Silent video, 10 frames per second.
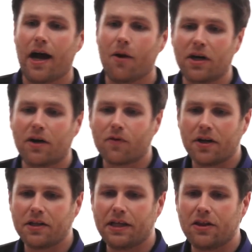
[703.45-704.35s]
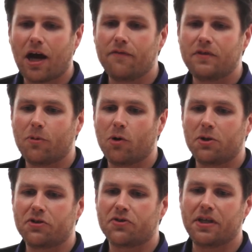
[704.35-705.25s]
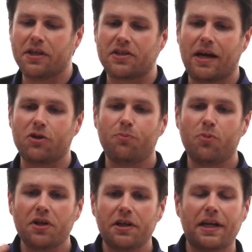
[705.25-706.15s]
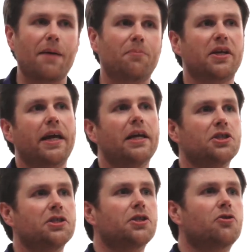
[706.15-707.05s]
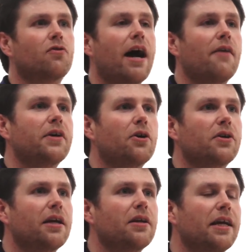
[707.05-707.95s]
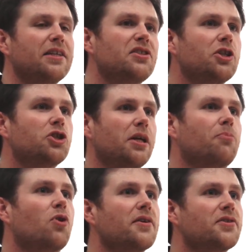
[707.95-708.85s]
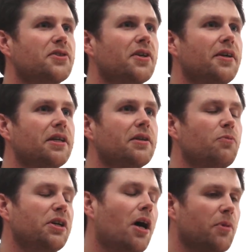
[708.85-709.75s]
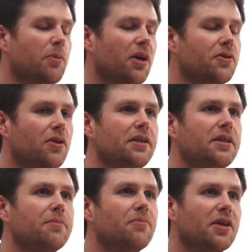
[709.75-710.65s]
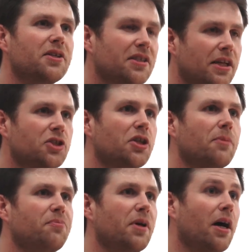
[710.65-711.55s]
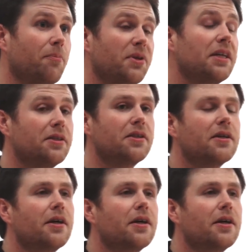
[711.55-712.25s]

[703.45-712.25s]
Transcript: When I run the live demo, what you'll see is that you put in an application to Karaf, it'll get essentially a process ID. We call them a bundle ID, but it's essentially a PID.